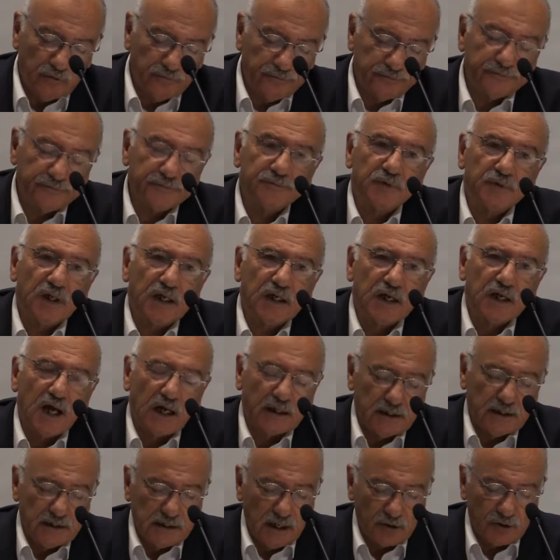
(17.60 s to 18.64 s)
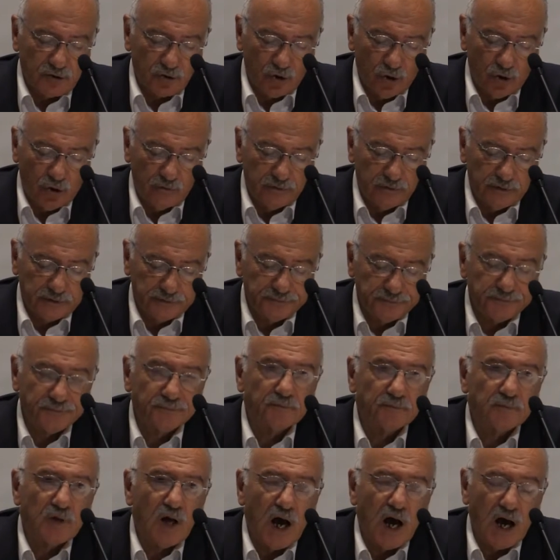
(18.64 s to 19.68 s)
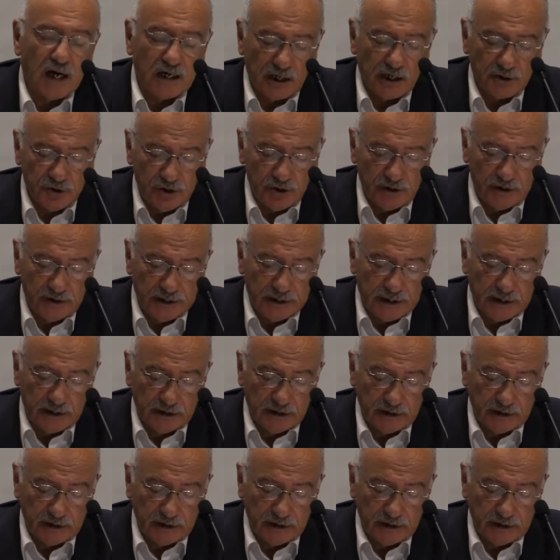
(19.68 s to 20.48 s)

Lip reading: Good morning, dear and distinguished guests.